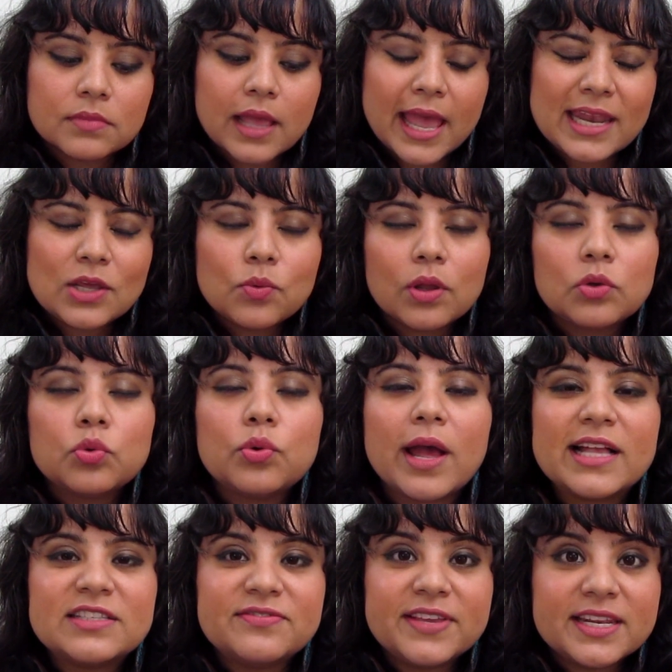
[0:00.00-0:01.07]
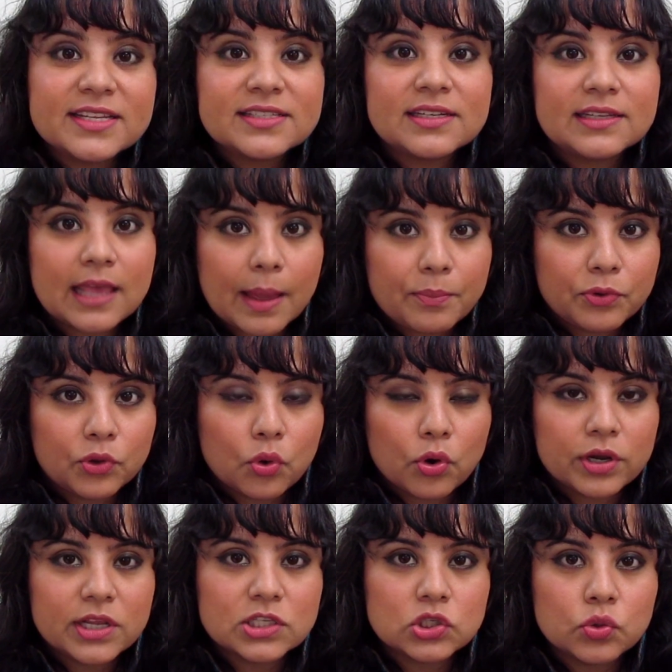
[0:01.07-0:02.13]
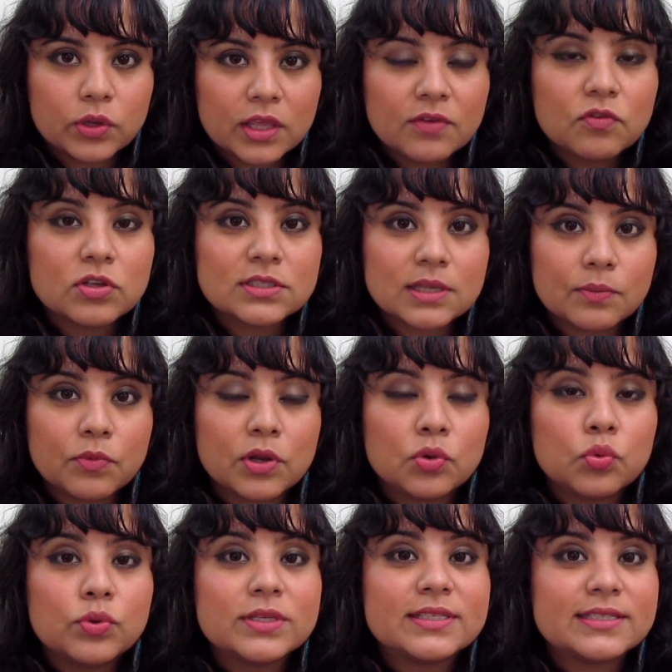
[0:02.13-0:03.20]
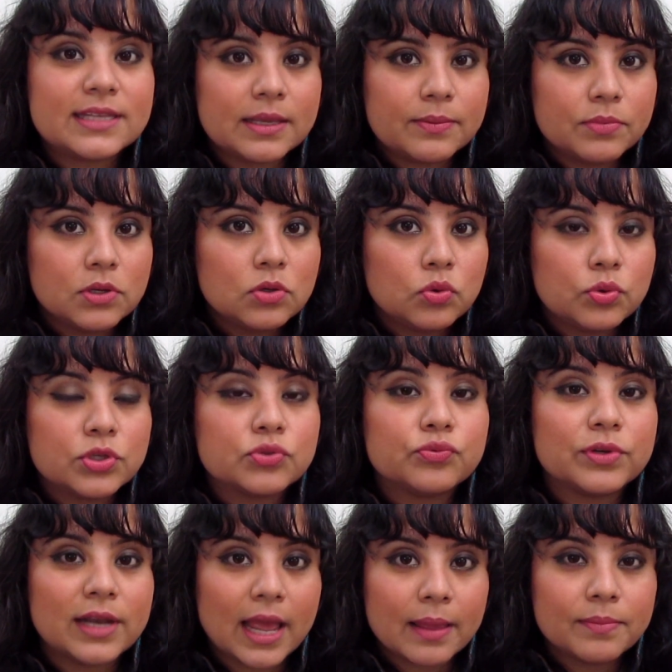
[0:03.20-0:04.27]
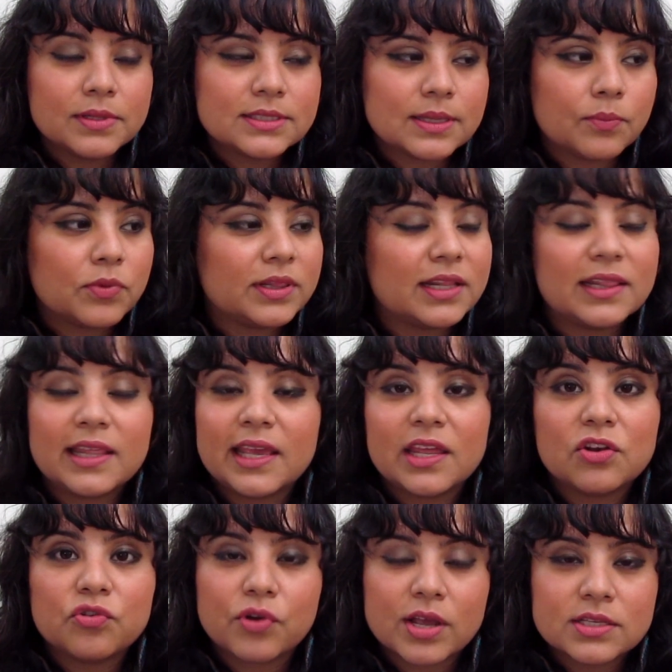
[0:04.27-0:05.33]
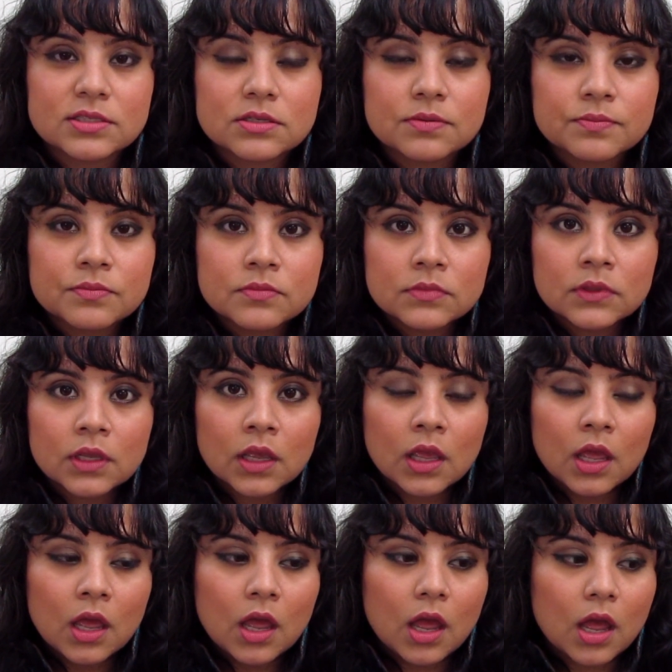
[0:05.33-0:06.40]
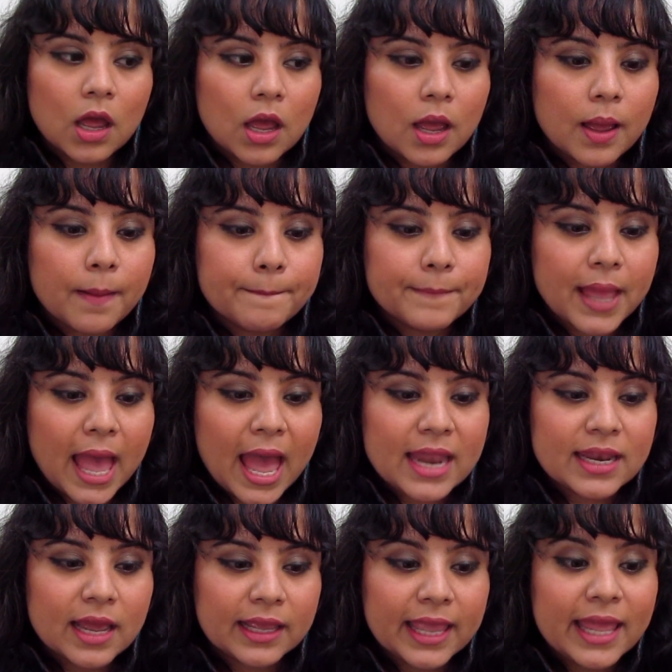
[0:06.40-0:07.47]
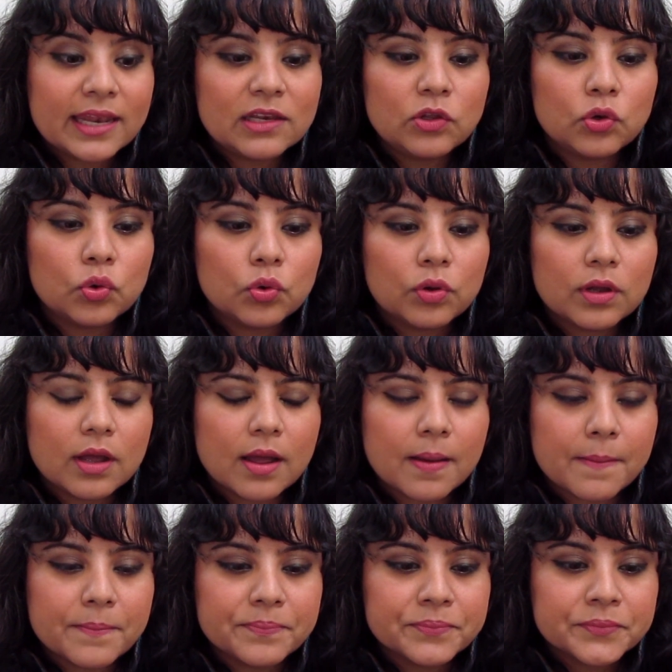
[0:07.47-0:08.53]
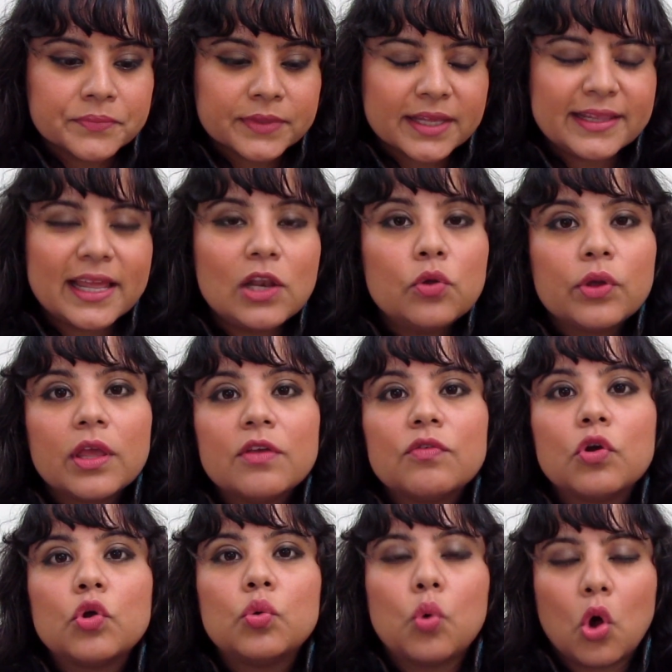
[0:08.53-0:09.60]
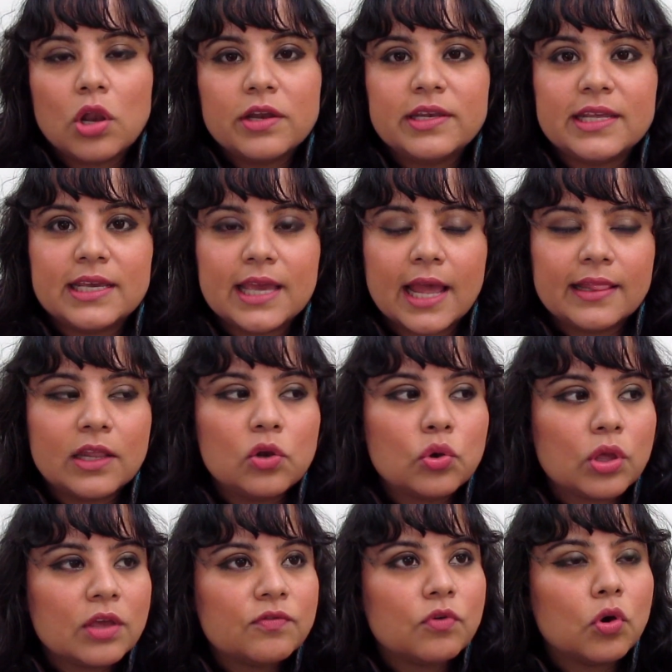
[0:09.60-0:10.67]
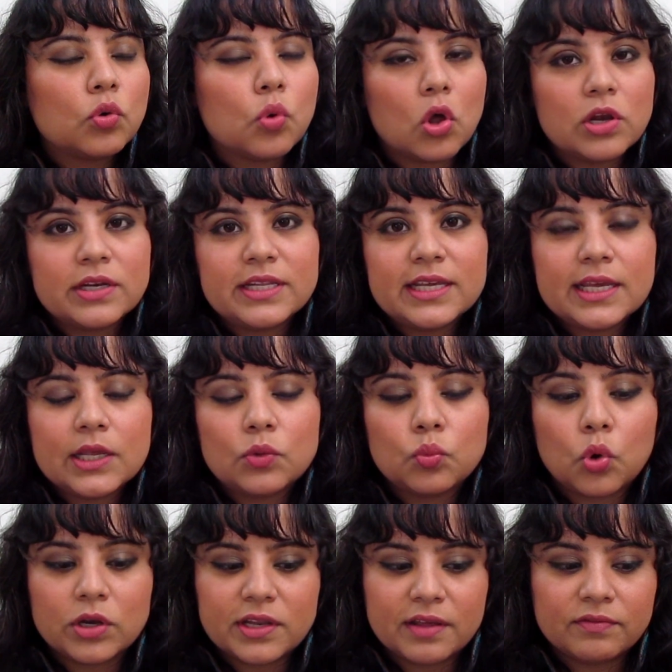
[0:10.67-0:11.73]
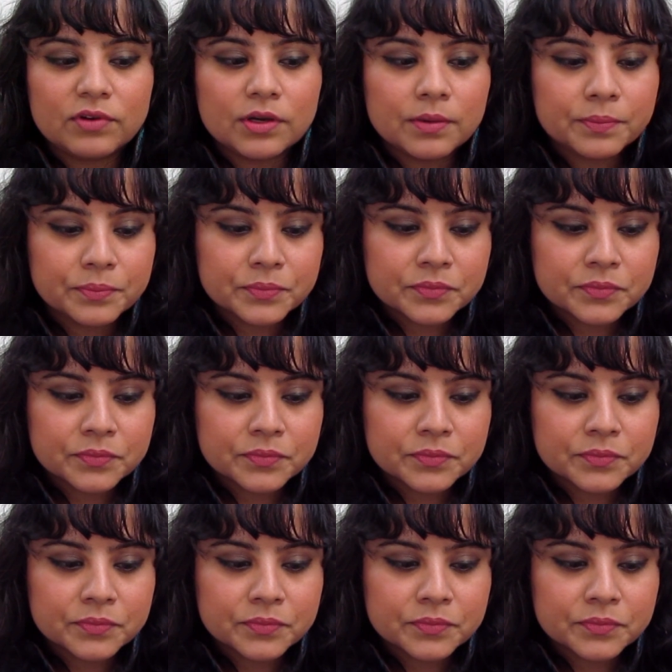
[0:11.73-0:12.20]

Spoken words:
anyone who has Venus in Capricorn is looking for someone who is stable, who is reliable, someone that they can trust. And again, you know, they're looking for quality, and they're looking for quality in whatever